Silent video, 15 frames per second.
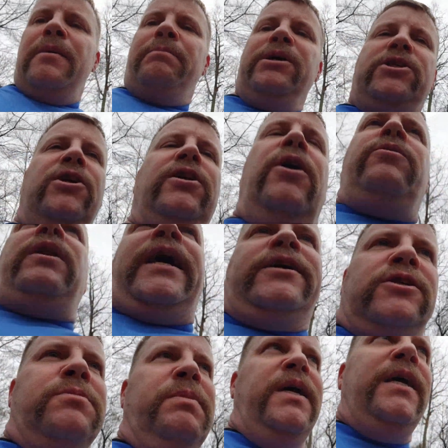but it
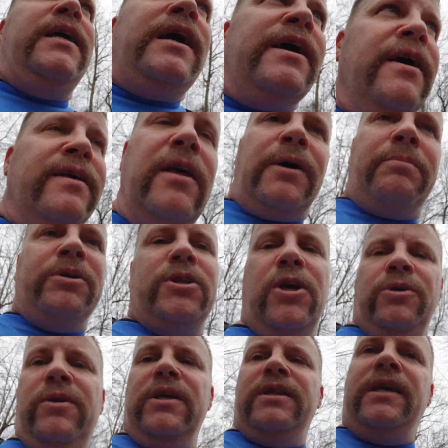allows me the
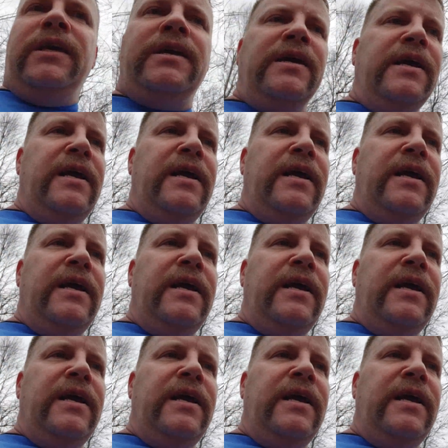opportunity